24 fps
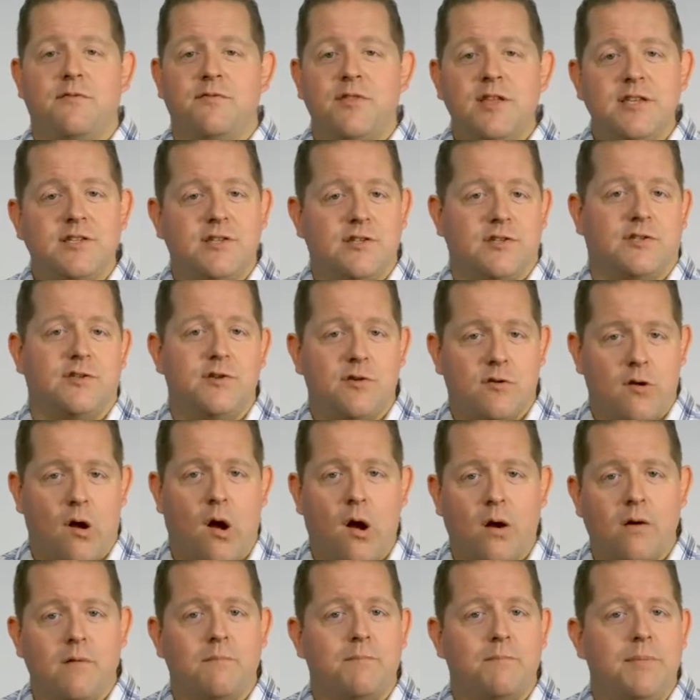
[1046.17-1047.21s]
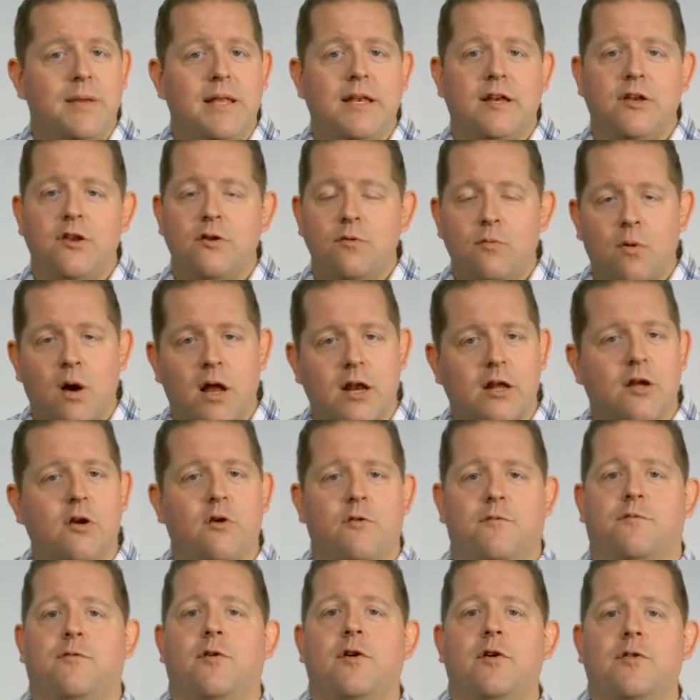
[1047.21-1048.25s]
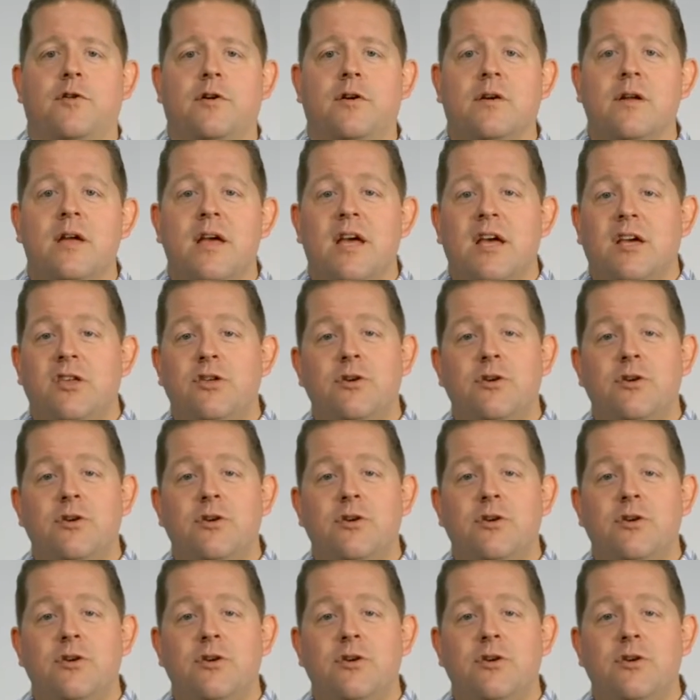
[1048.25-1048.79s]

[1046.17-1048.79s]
If this is your heartbeat and you want to go further,